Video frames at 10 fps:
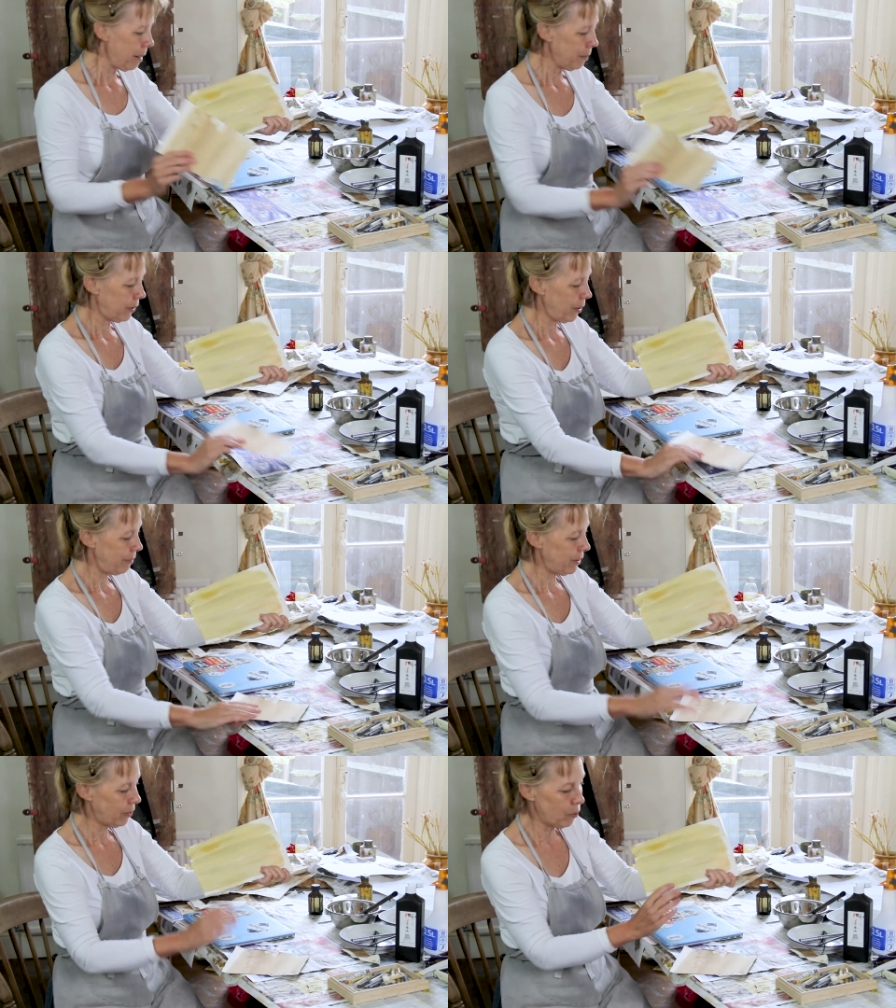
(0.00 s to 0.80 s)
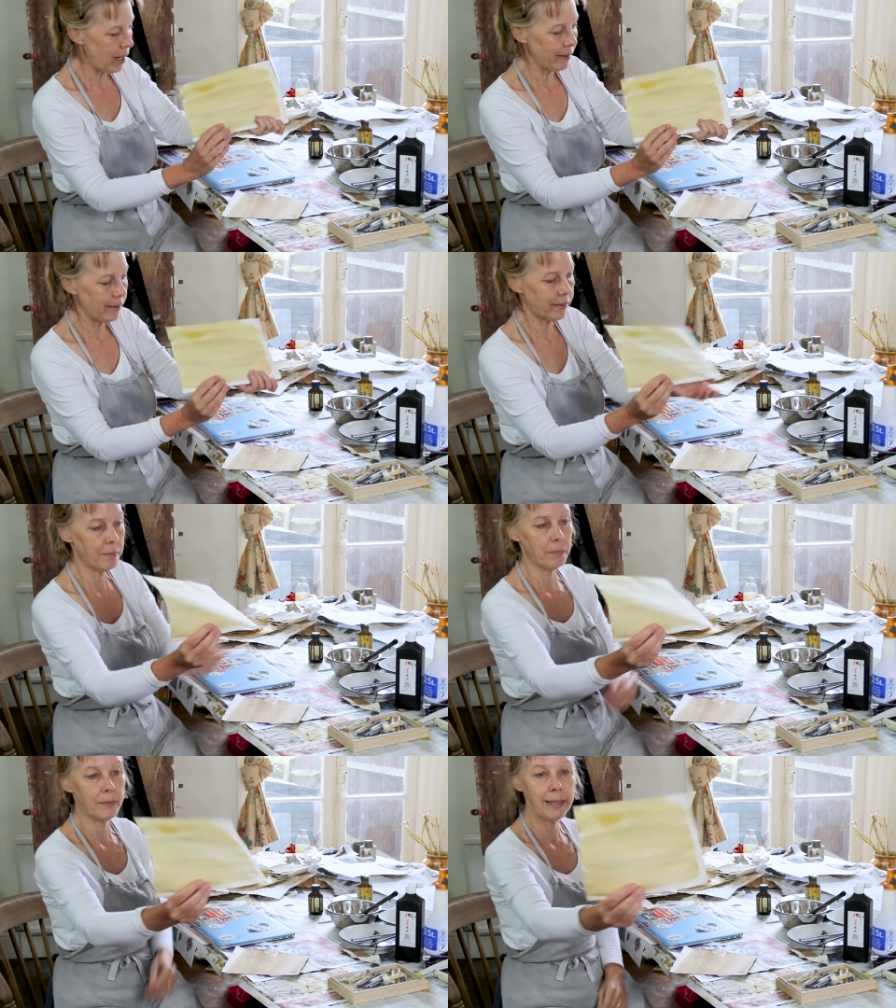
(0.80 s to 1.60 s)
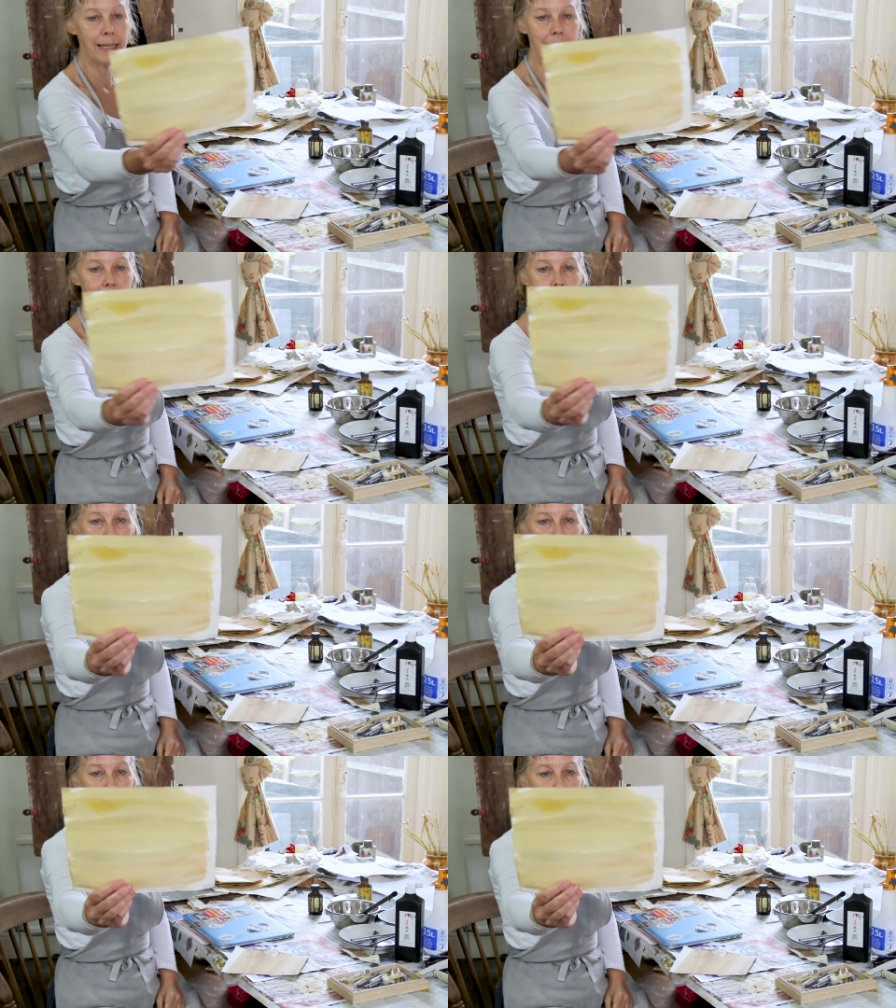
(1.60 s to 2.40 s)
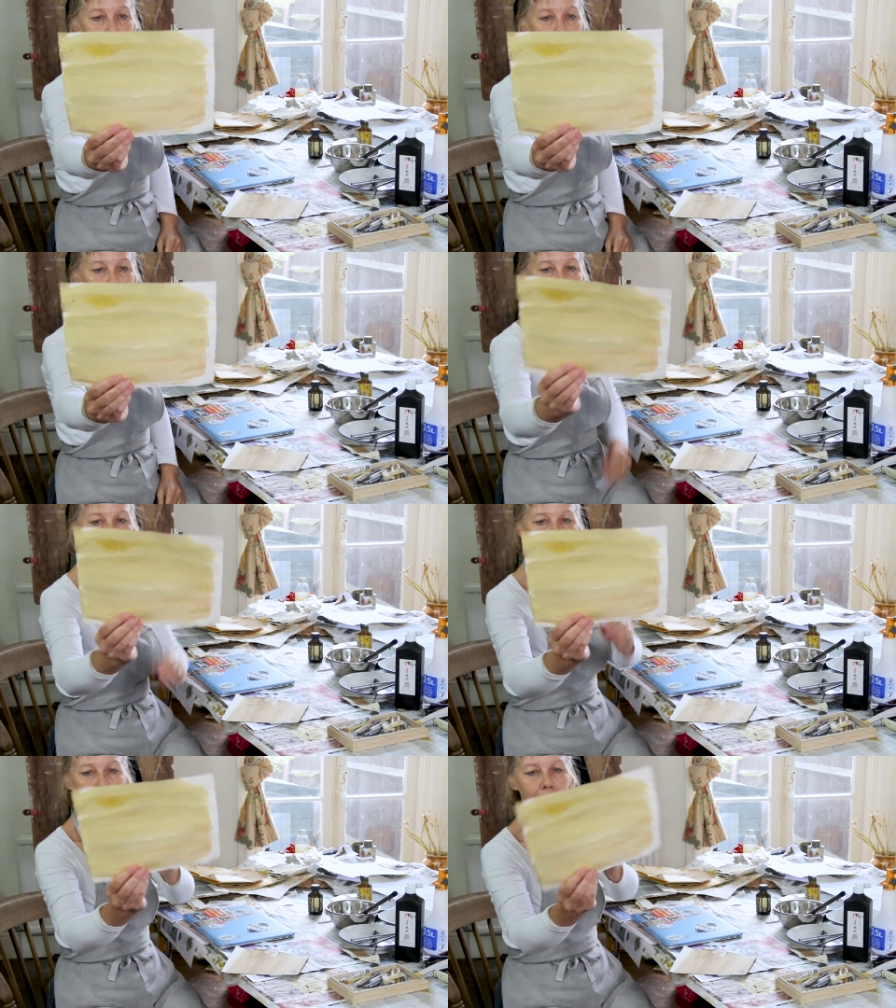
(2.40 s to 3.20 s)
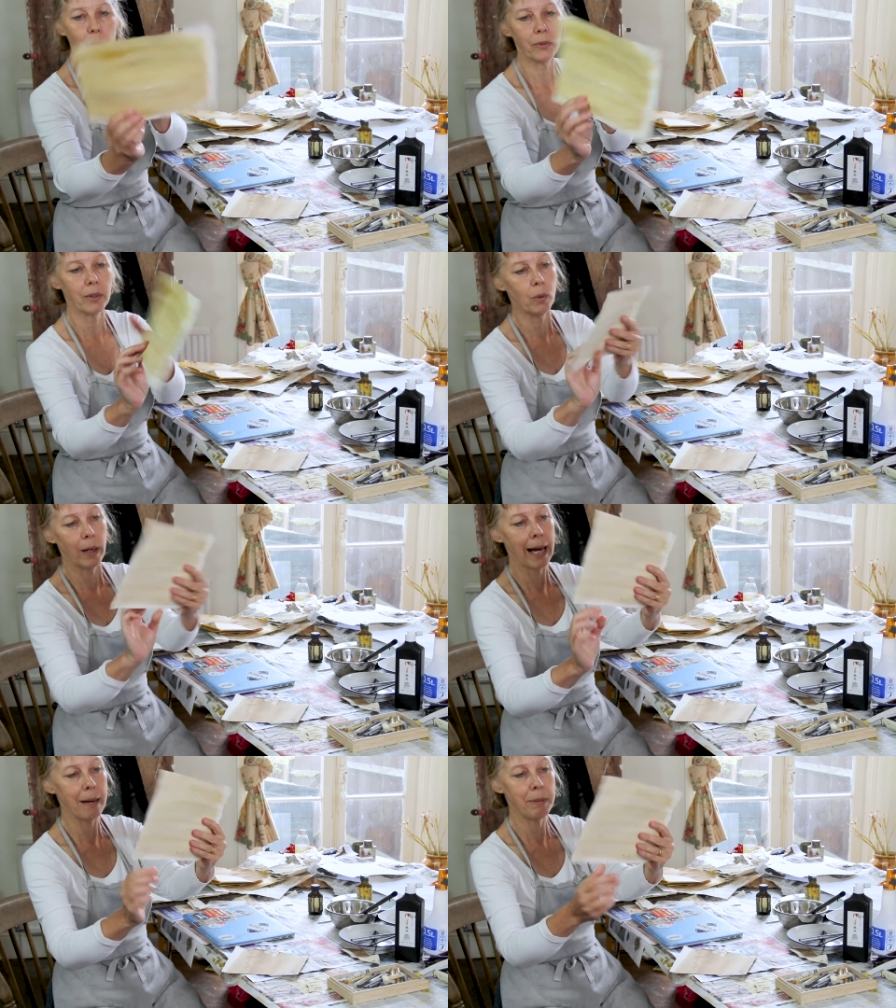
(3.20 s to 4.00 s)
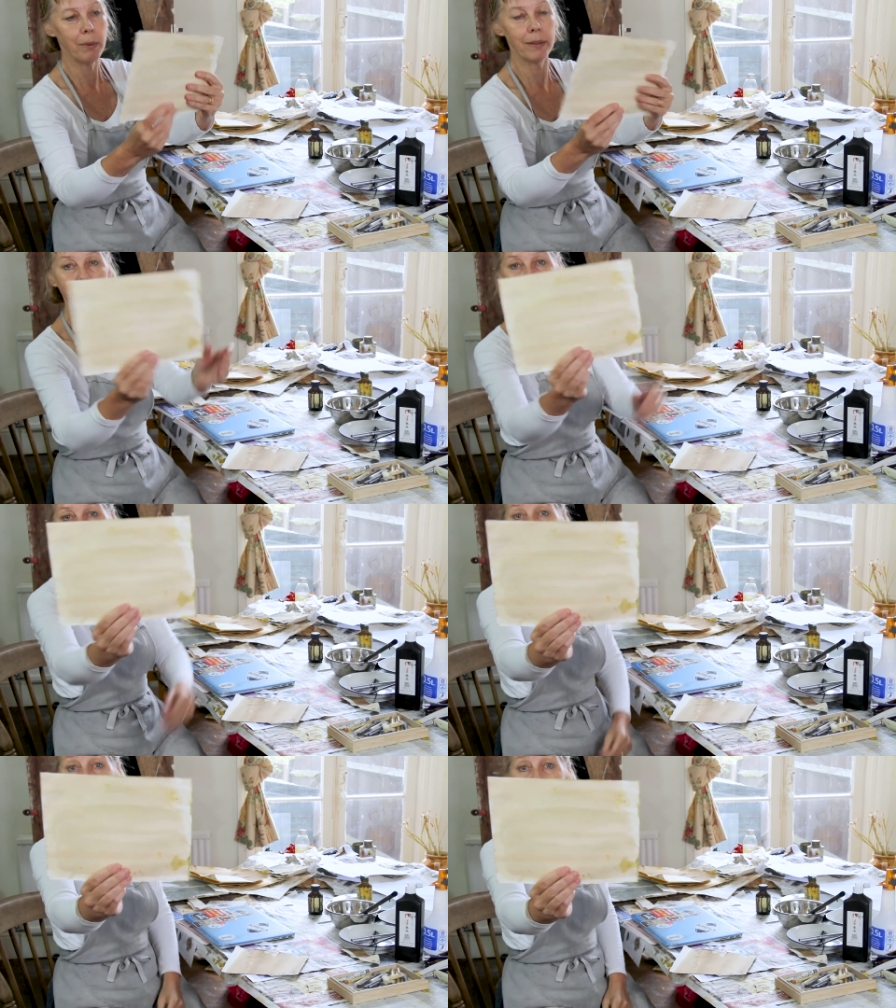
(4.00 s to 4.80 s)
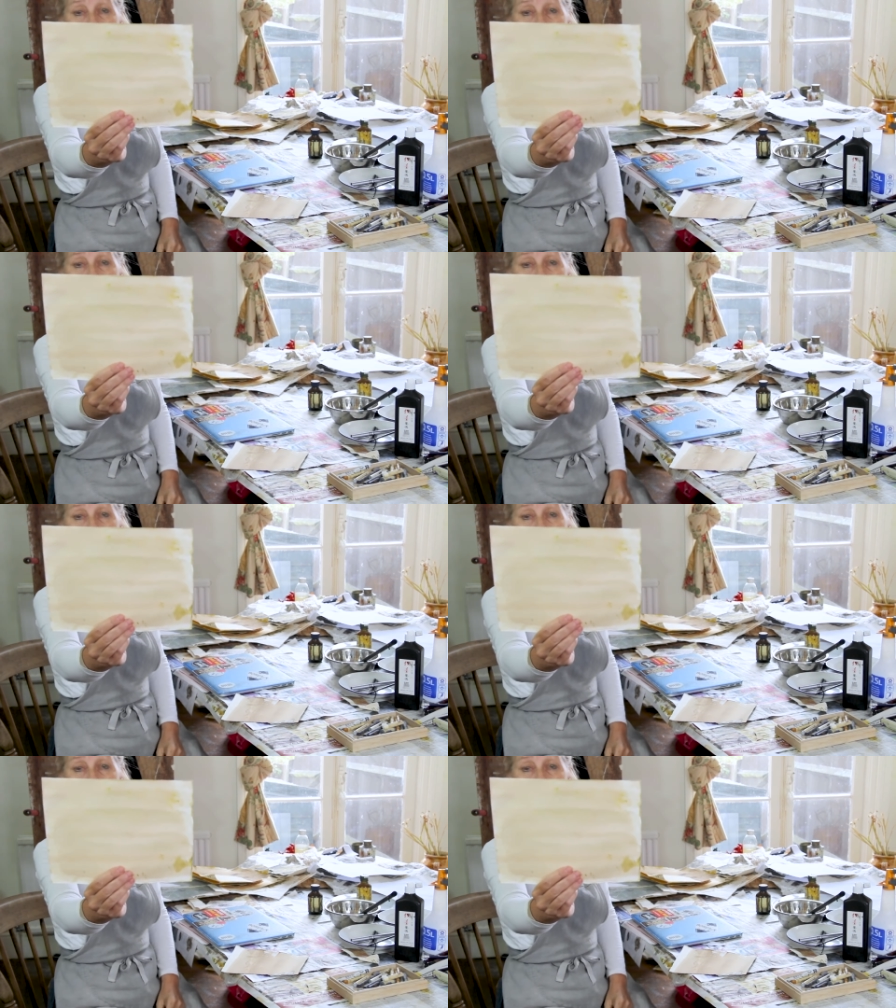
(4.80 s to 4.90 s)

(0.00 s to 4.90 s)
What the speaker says: So I've just run some tea and some ink. I wasn't quite happy with it, so I did it